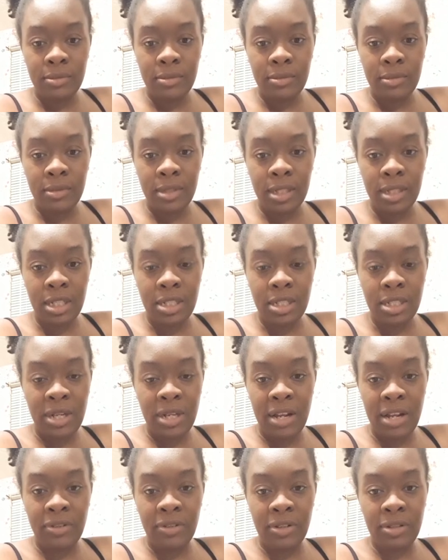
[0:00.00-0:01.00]
because
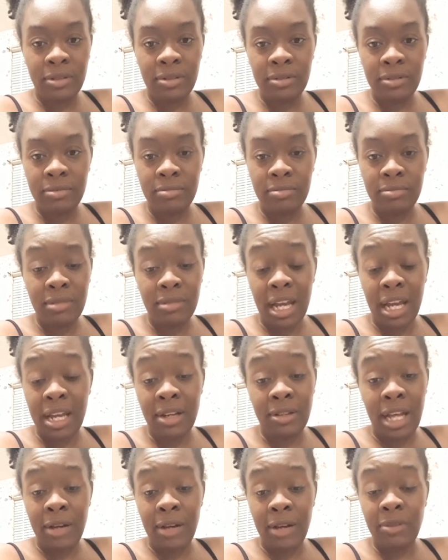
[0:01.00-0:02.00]
whatever, I ain't
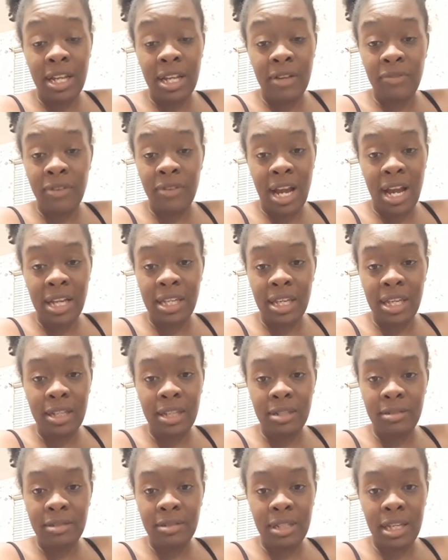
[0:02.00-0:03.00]
gonna lie, whatever I
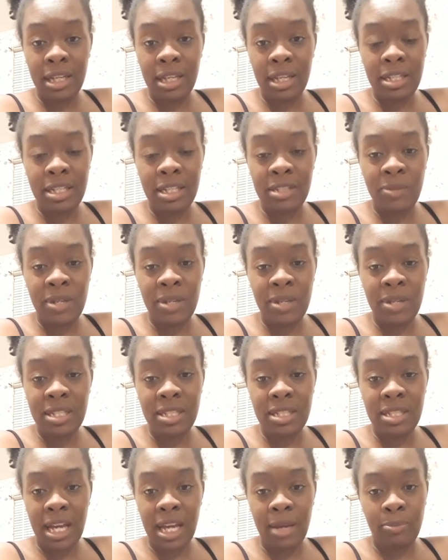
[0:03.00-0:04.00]
get in this
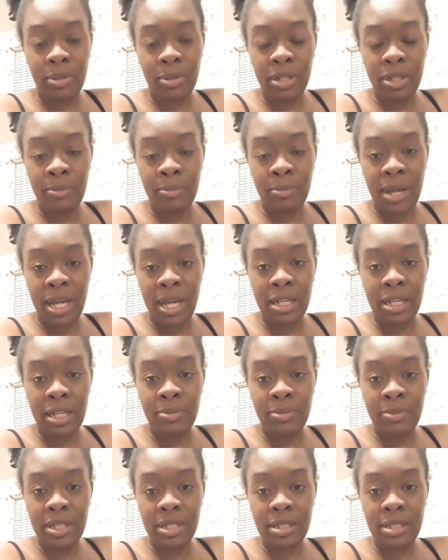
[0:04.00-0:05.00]
business, I put it back in the
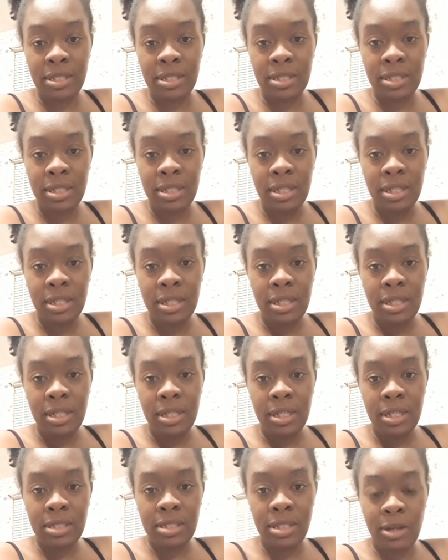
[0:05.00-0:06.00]
business
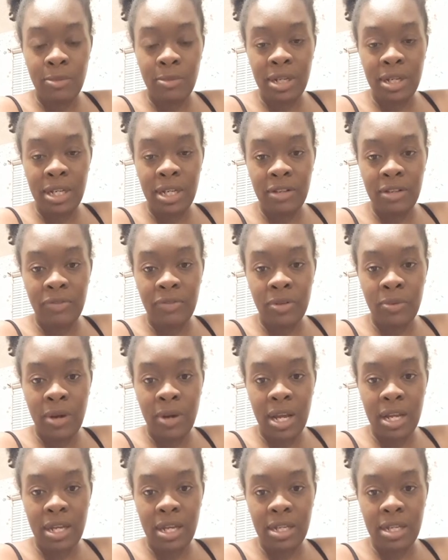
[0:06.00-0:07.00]
in so many different
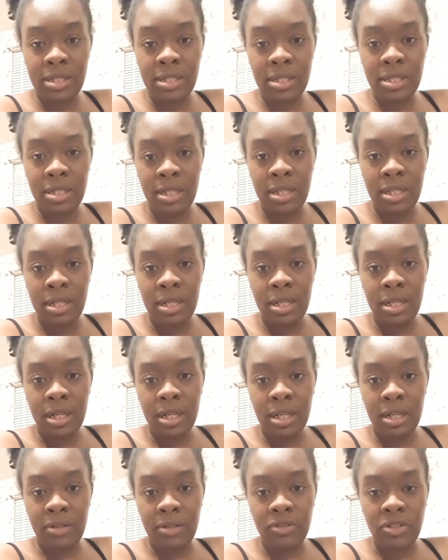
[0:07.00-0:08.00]
ways
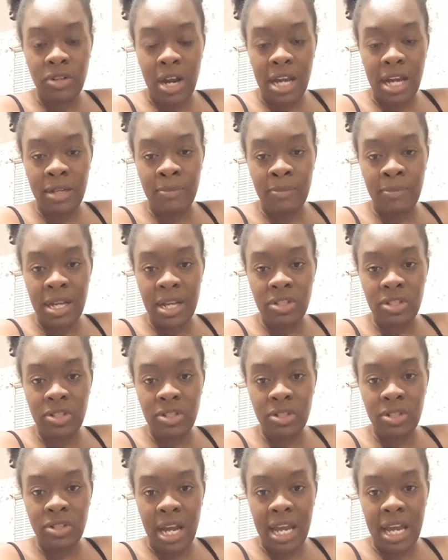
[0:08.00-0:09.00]
of trying to make
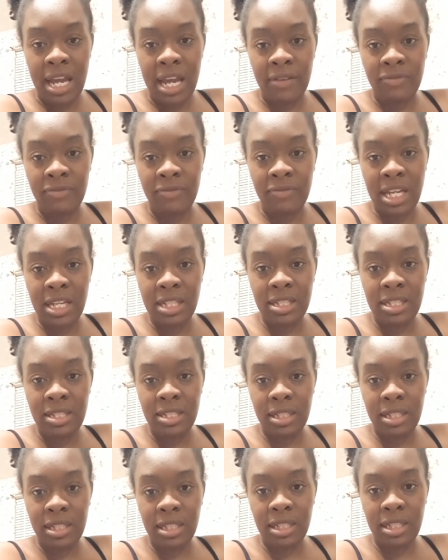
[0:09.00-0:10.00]
sure I have things
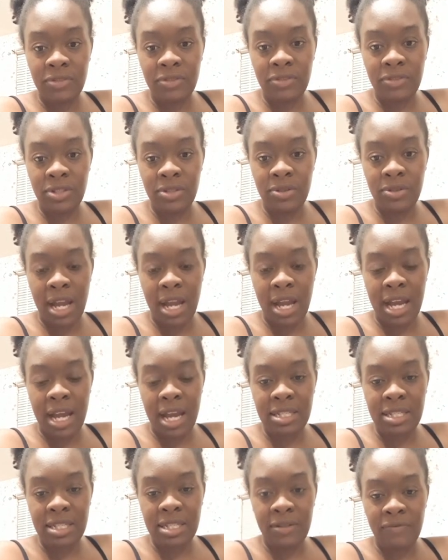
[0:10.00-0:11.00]
to give to you
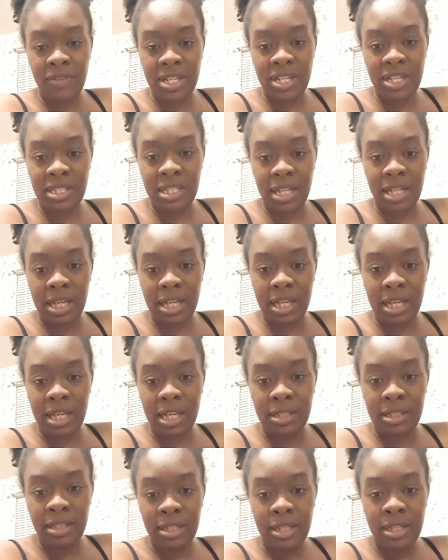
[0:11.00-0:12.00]
guys and investing
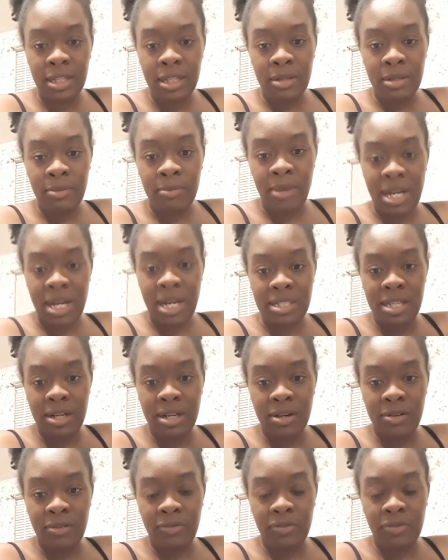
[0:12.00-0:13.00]
in
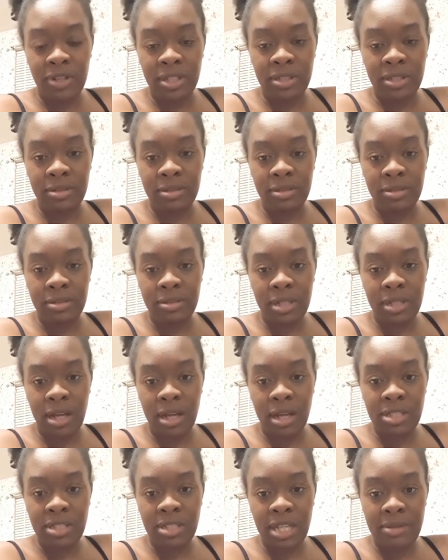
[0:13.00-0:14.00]
myself and
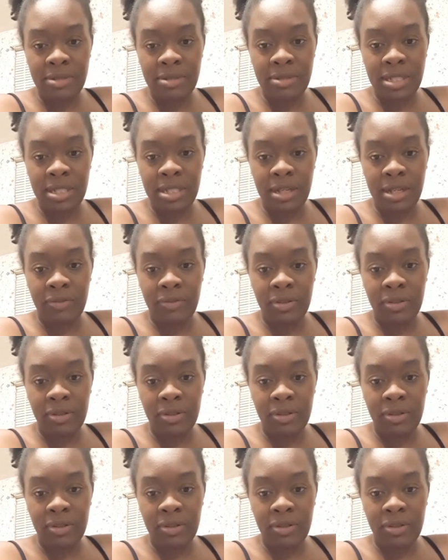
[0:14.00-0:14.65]
all types of stuff